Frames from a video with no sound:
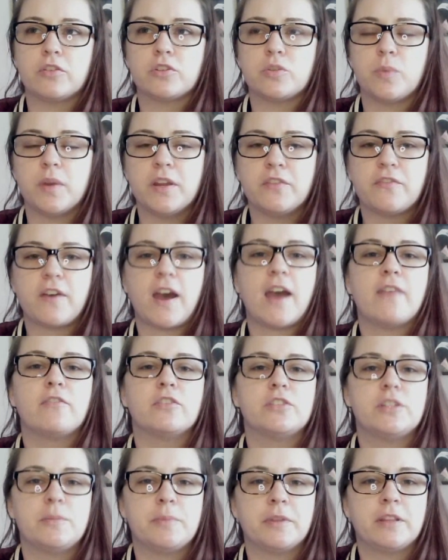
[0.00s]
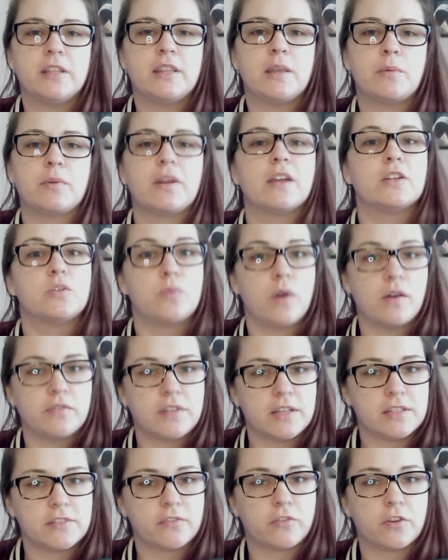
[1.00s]
25 or typically they were 12
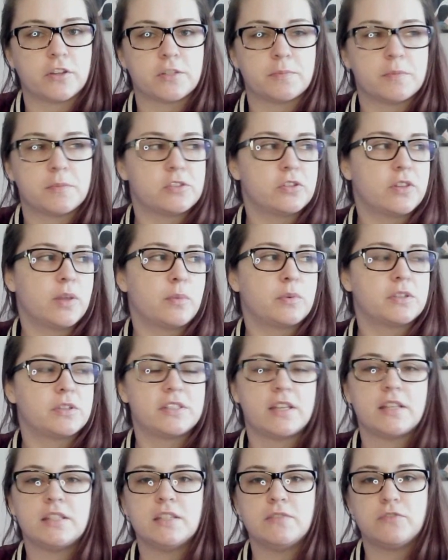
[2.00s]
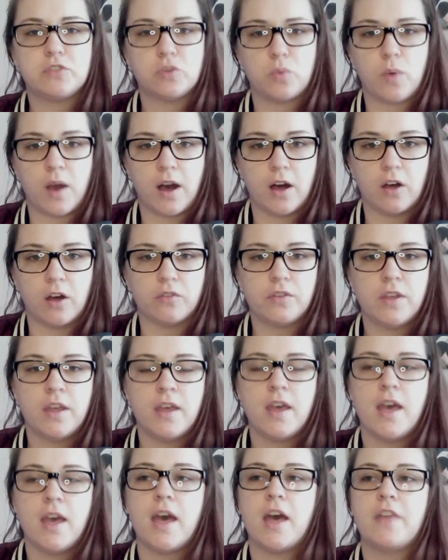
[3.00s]
days of Christmas. So they were sets of 12
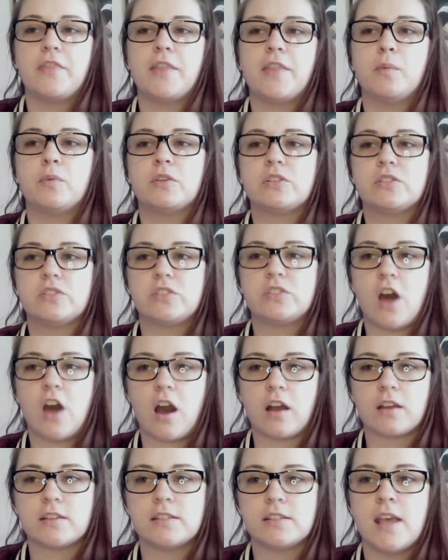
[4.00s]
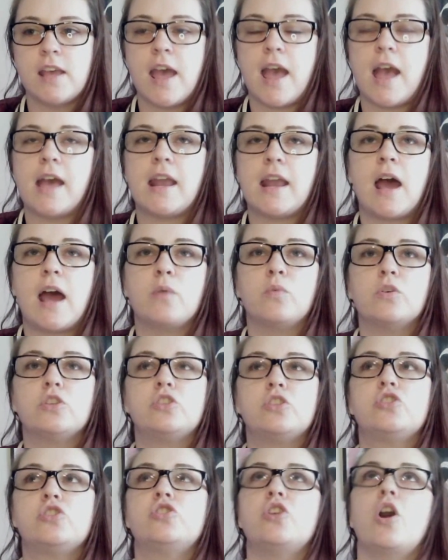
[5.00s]
and they were socks. And I was
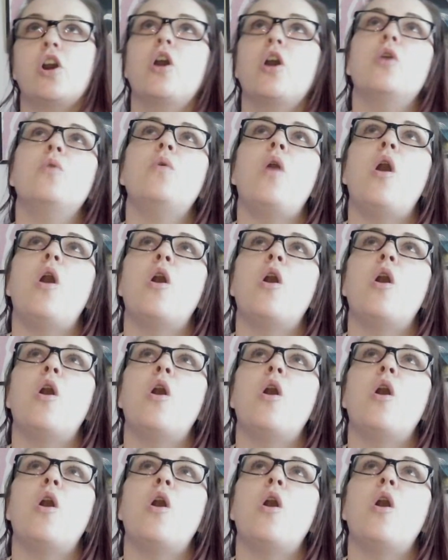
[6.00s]
so